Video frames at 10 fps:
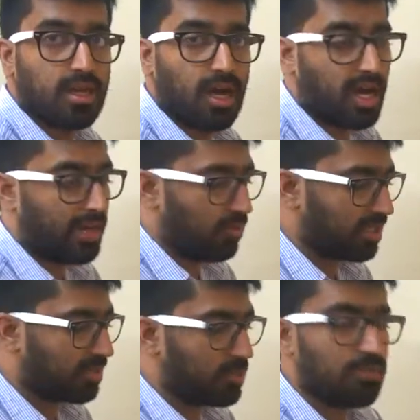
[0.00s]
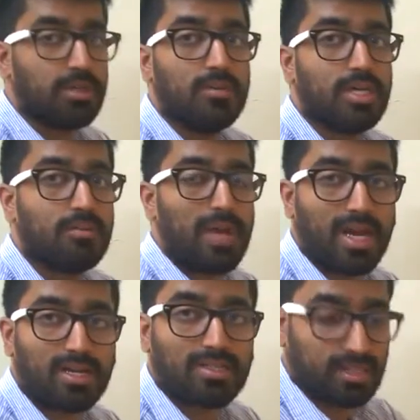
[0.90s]
Hi, welcome to Permanent
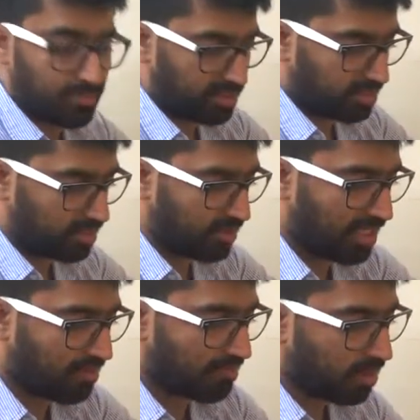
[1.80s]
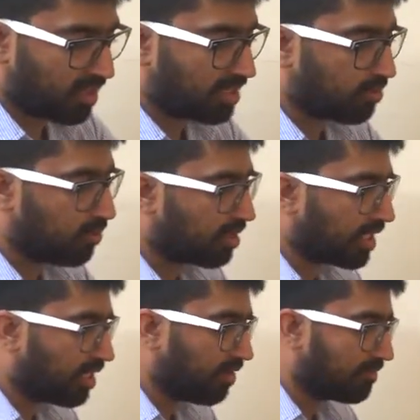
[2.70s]
Magnets Limited. Today we will look at the
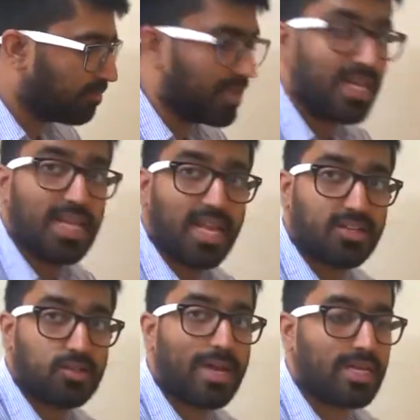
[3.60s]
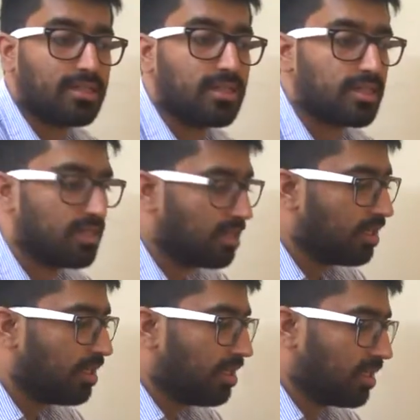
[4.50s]
working of a mini electromagnet.
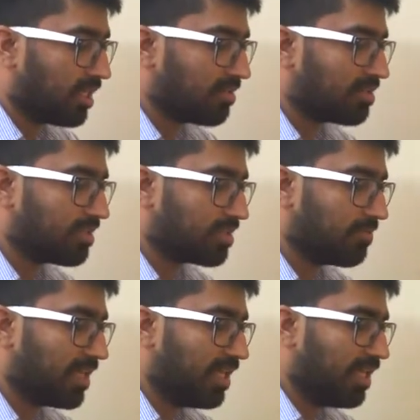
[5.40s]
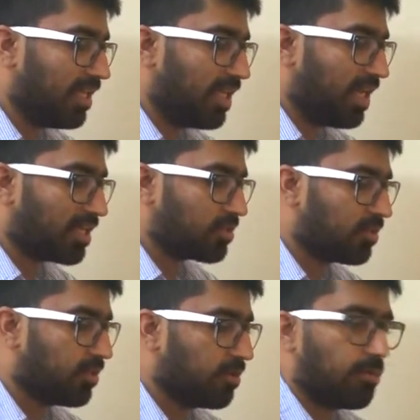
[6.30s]
Now this is the mini
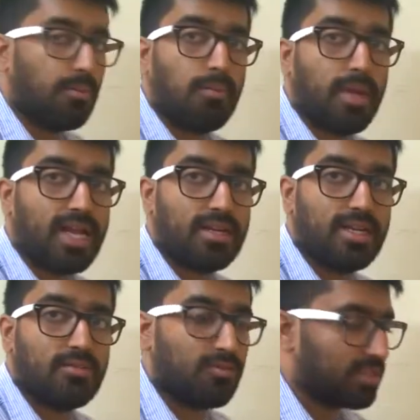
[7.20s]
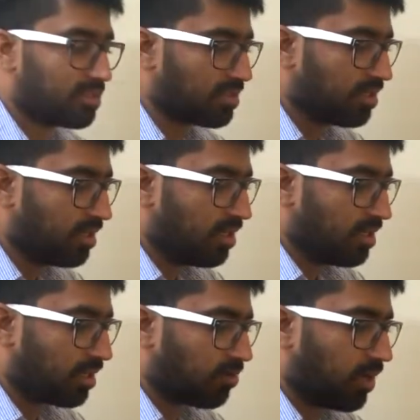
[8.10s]
electromagnet which
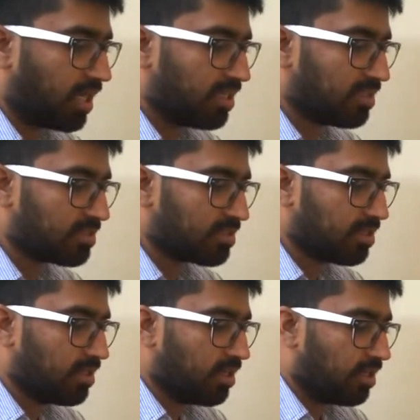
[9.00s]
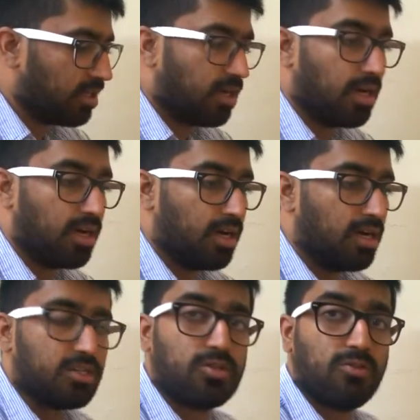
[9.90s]
requires
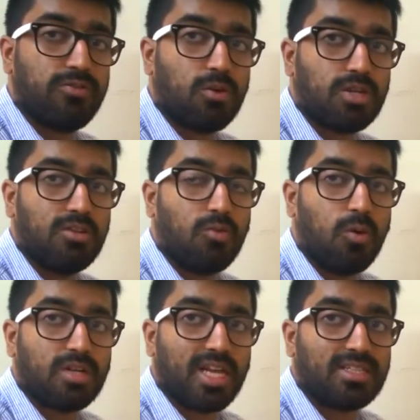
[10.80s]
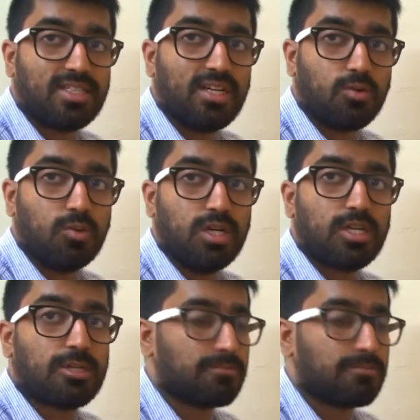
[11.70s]
a 240 volt AC to work,